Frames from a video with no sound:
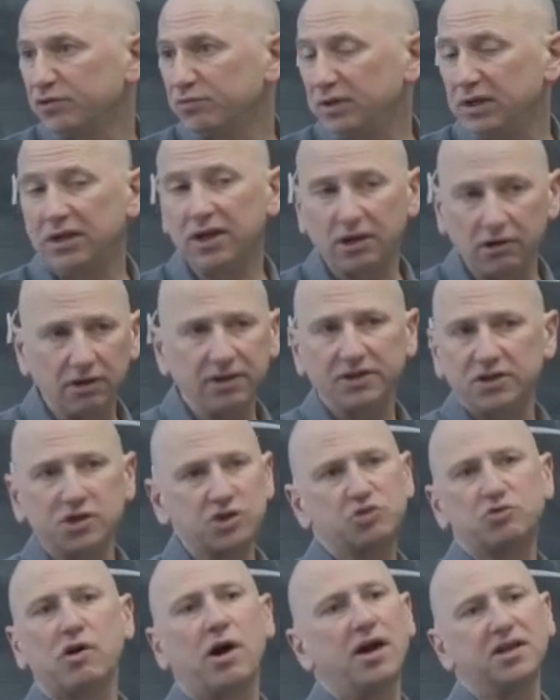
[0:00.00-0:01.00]
We literally
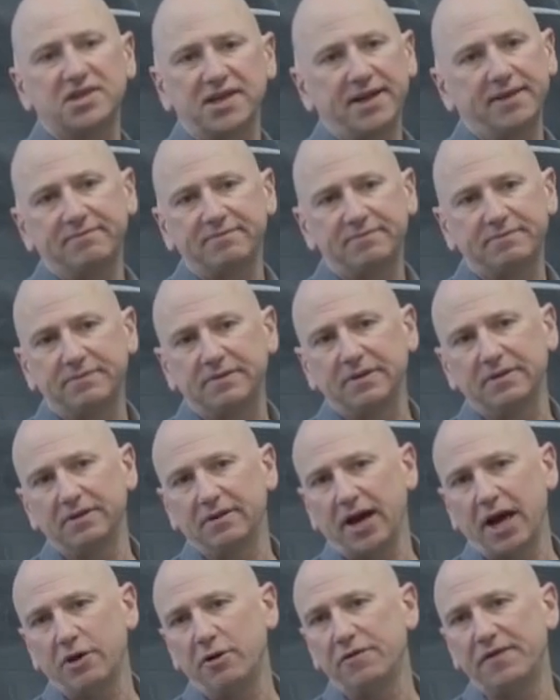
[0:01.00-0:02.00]
just draw, say,
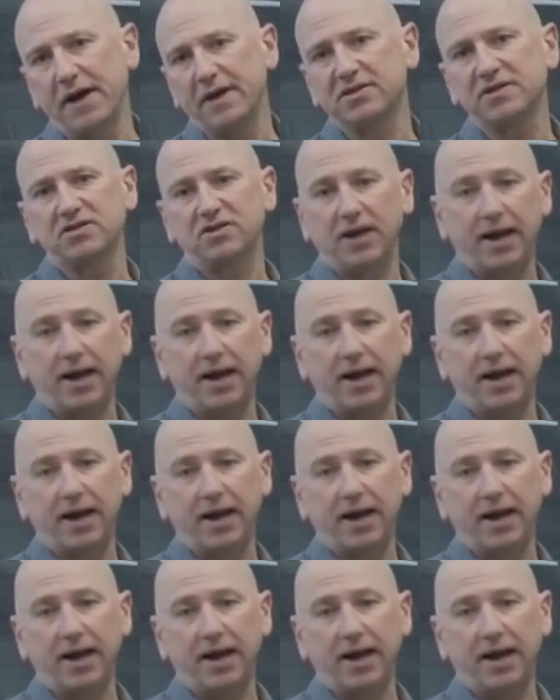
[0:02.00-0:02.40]
100,000